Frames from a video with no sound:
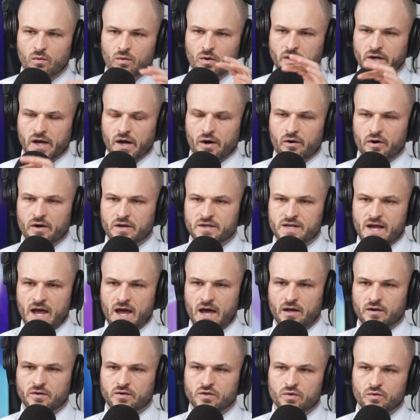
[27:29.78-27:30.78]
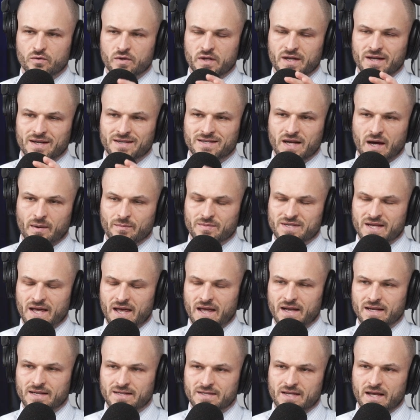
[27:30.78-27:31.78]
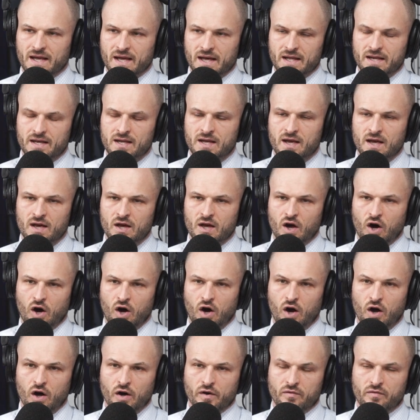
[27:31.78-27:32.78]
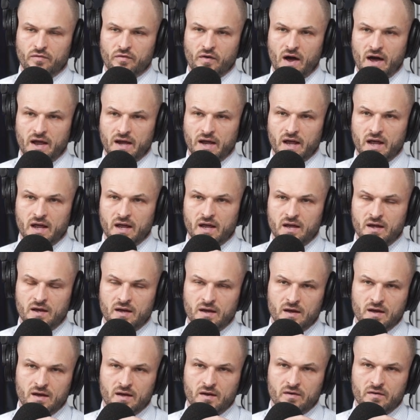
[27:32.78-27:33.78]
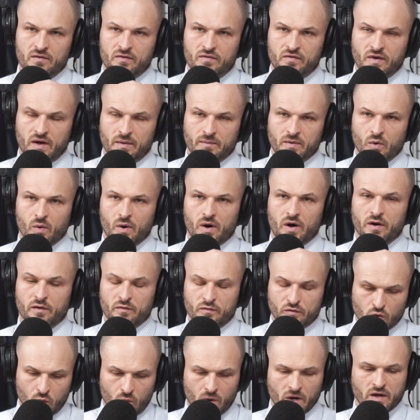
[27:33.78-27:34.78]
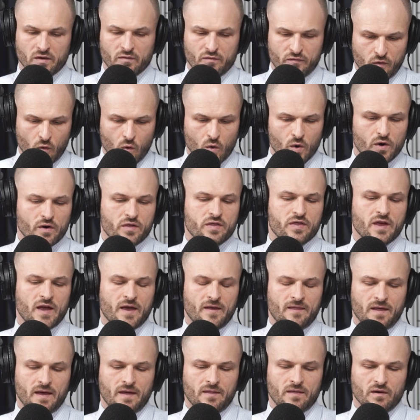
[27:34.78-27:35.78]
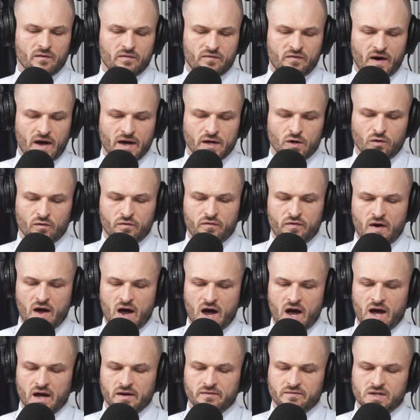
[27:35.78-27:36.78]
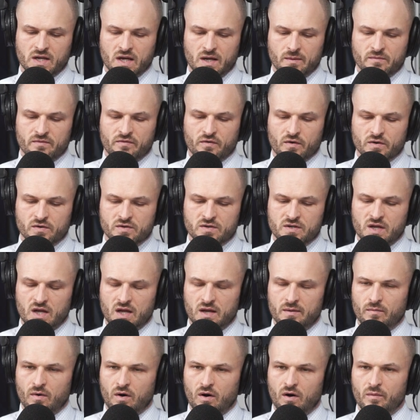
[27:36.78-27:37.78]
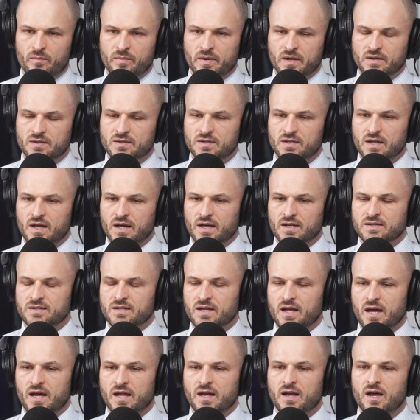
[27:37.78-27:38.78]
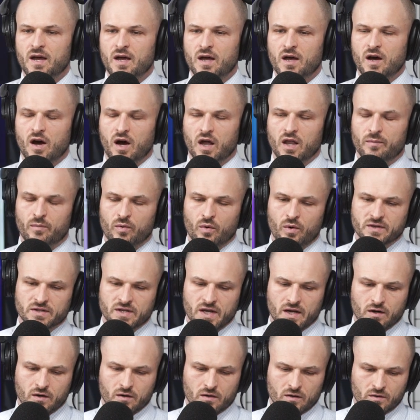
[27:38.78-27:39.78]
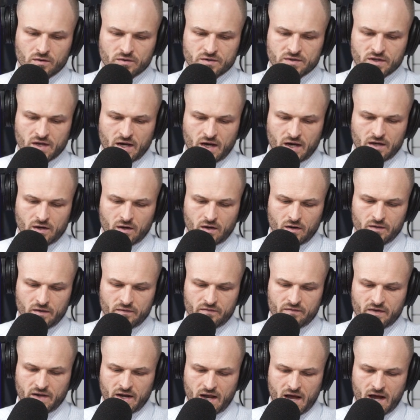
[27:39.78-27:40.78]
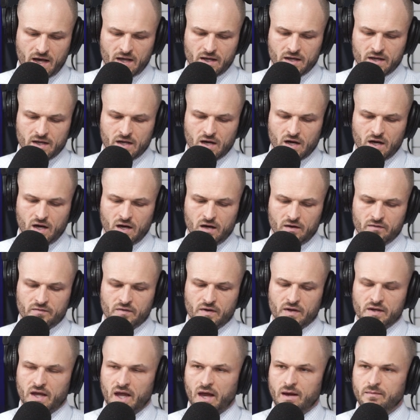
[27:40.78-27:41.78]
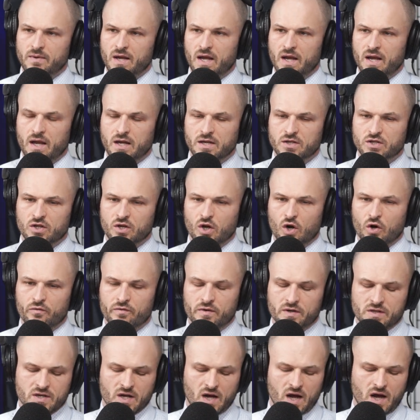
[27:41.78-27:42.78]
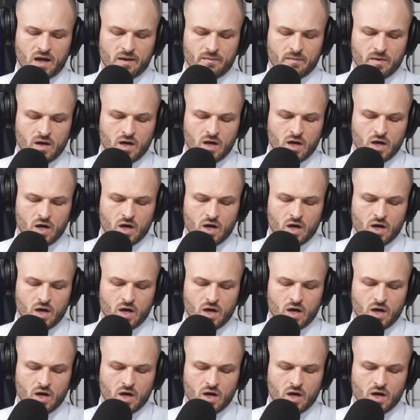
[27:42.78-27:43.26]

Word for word: We'll narrow it down to the top 10 and 10 on Friday, February 24th, and then the final five deemed first team All-BCSN on the boys and girls side on the finale of Game Day Nation Overtime